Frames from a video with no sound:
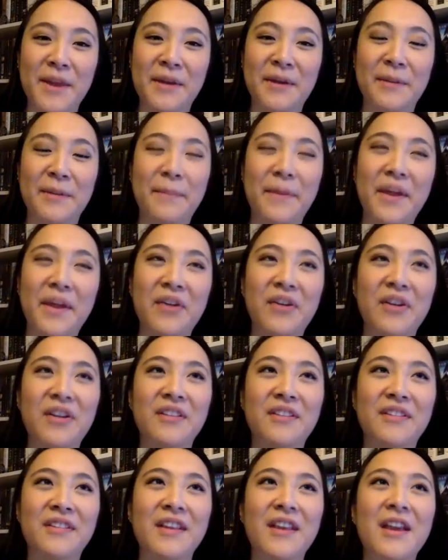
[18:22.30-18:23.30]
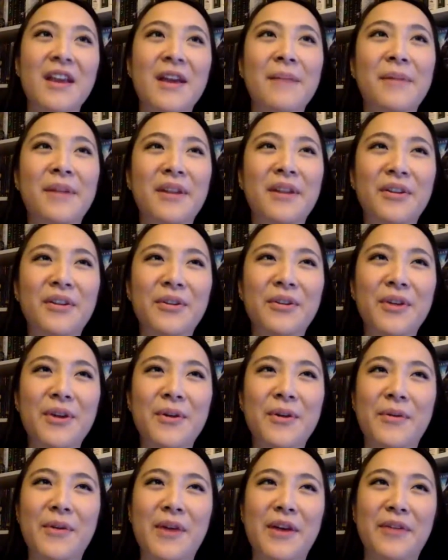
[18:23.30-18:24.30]
an appearance, but I don't
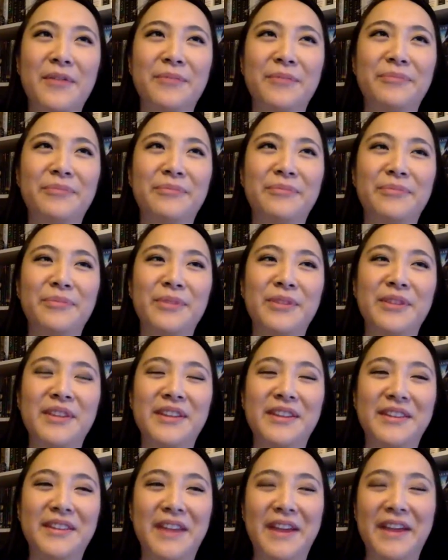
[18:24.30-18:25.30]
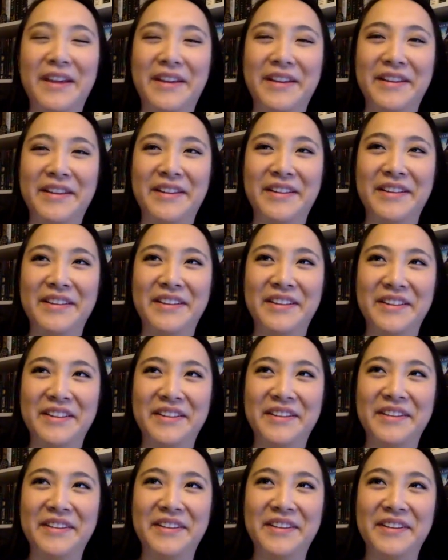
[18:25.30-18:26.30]
know. I don't really like the
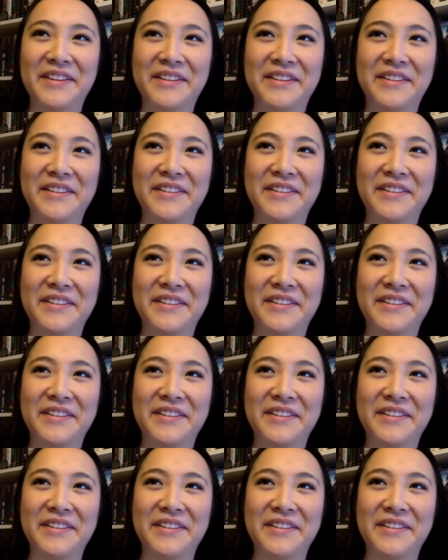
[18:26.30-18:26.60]
ending